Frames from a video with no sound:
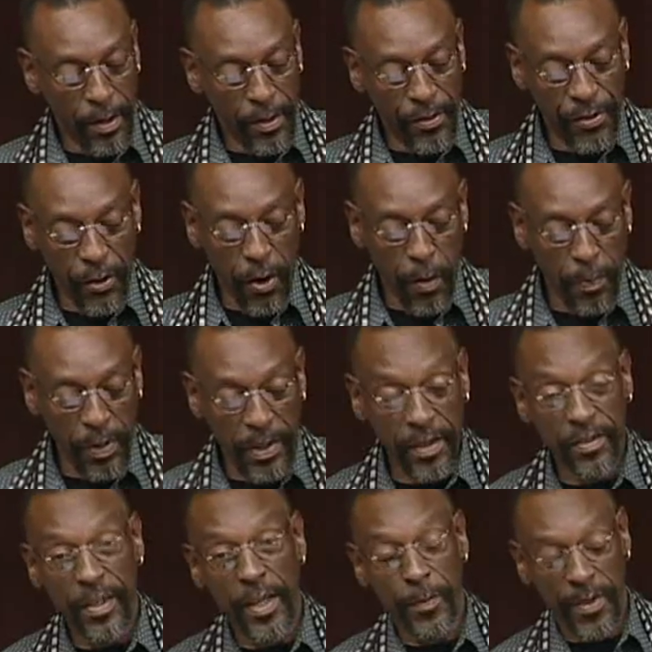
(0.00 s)
Sir,
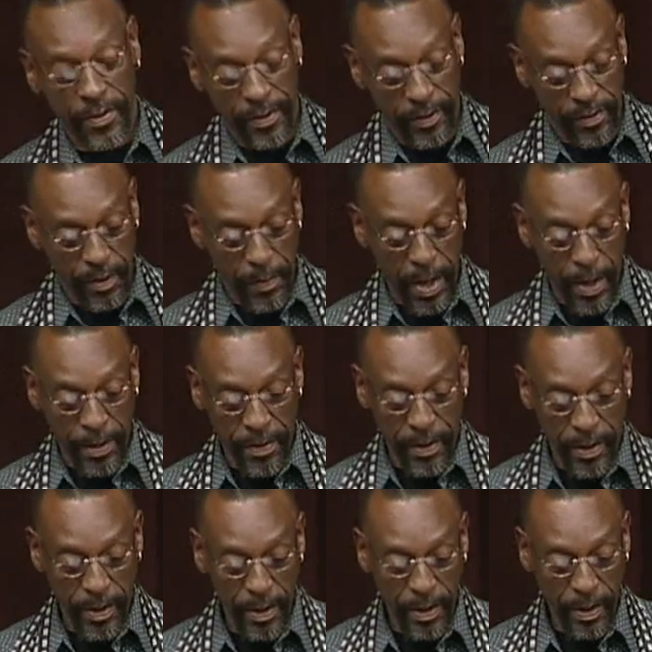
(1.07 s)
please let me see some
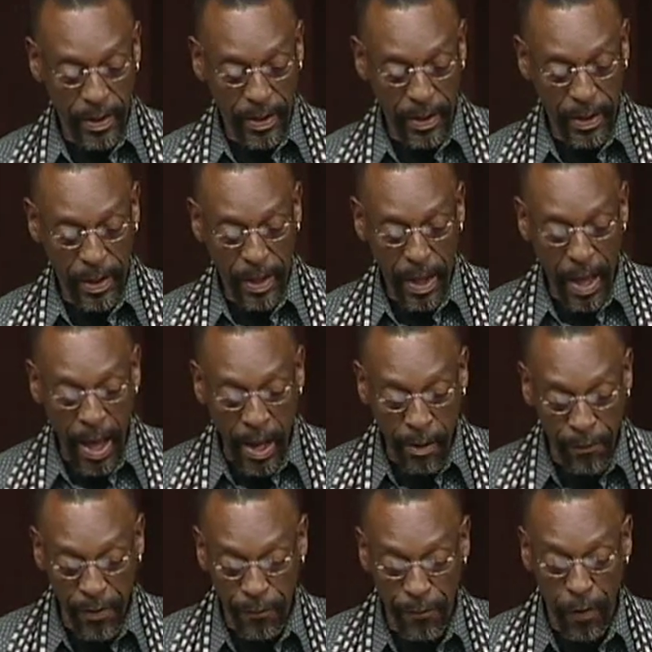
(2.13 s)
ID. Out
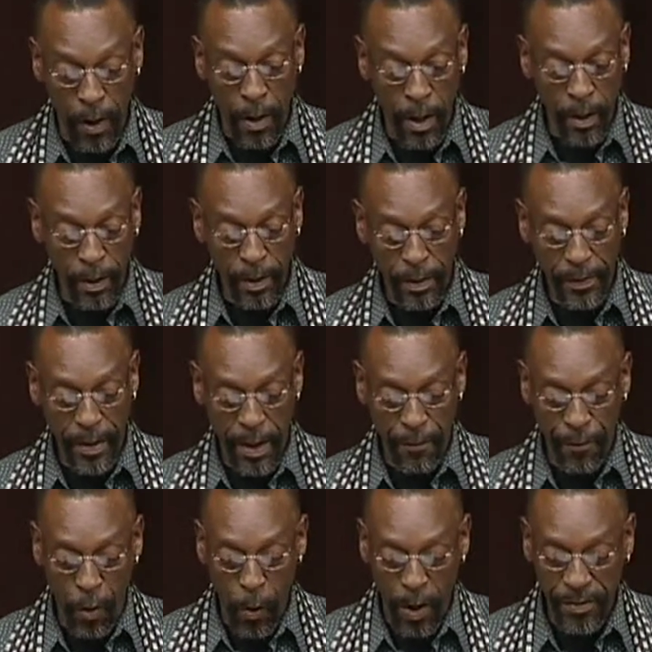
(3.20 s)
of the fog, that
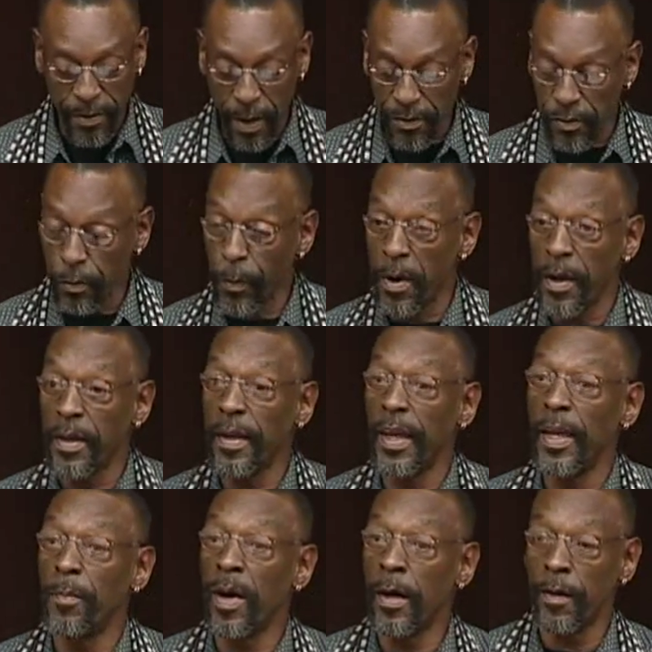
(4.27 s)
voice I swear
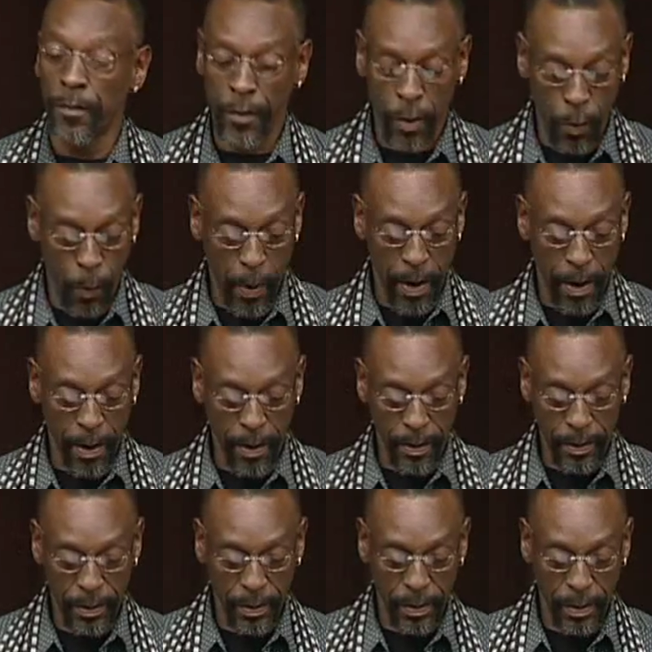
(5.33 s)
came out of nowhere.
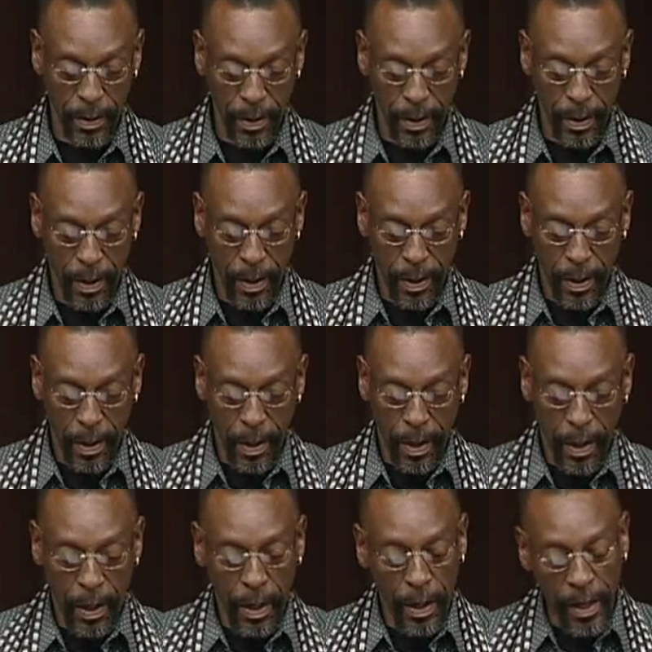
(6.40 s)

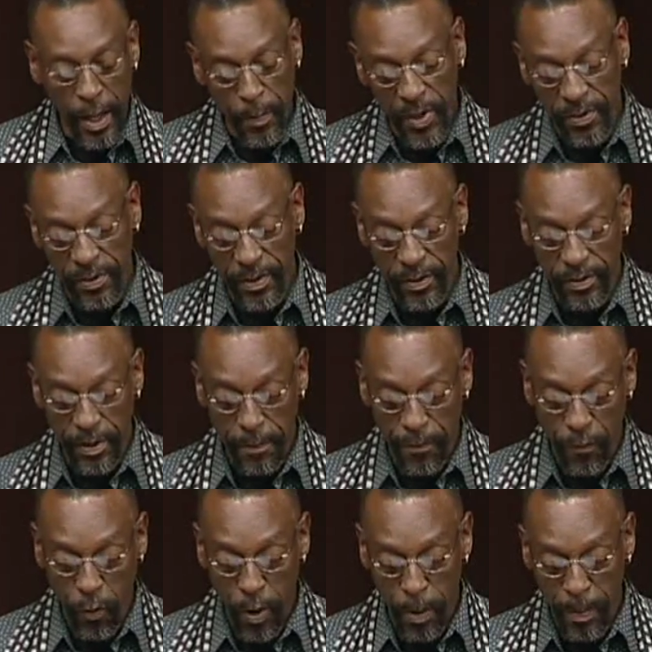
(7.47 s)
Let me see some
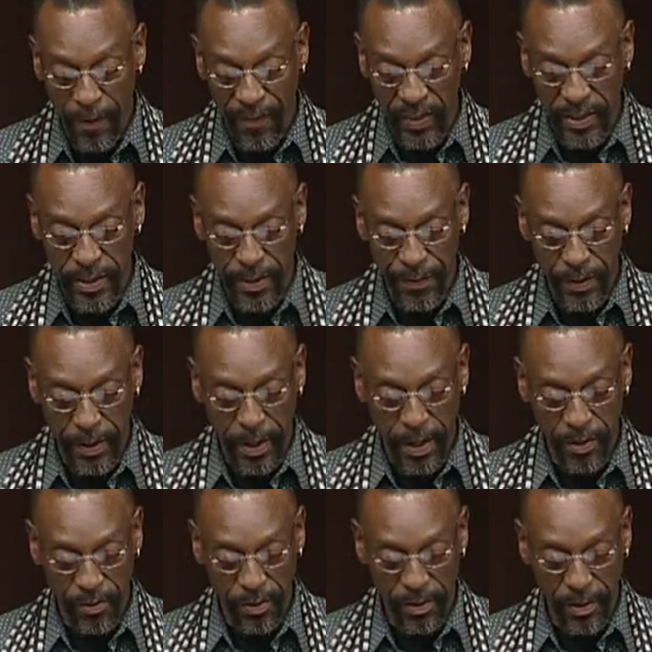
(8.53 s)
form of
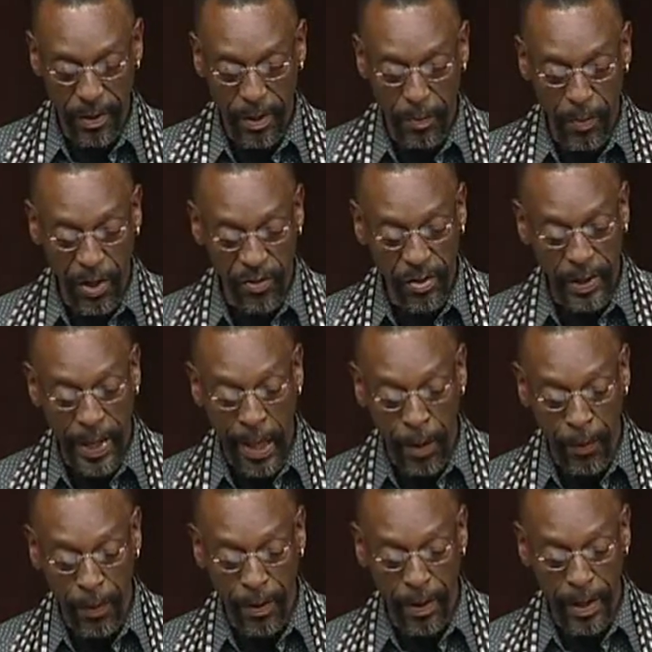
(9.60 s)
identification, much
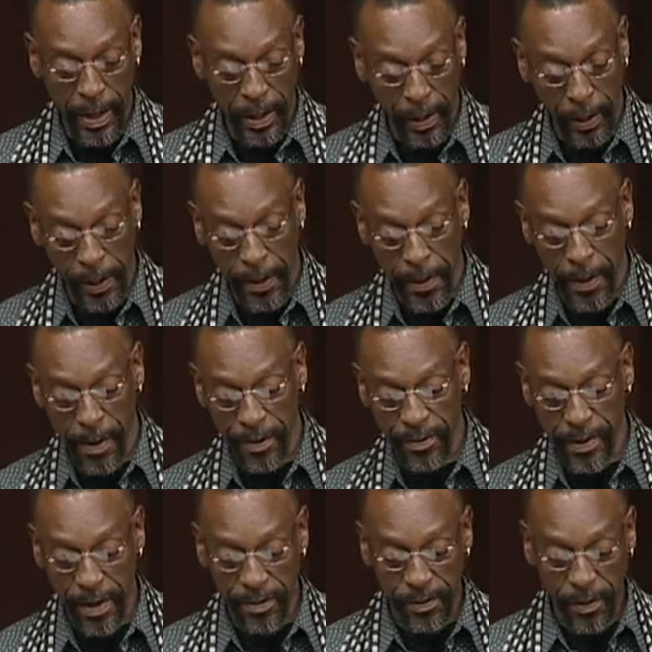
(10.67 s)
louder and clear as
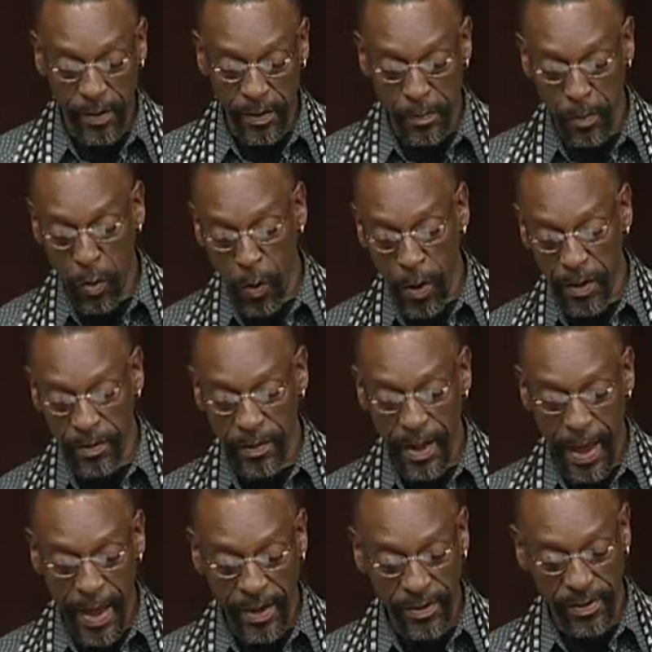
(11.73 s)
that southern boy's
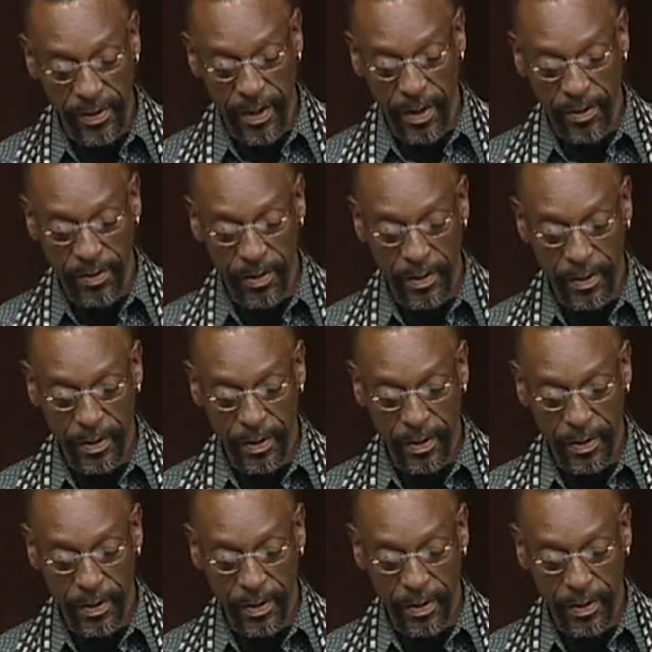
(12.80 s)
accent.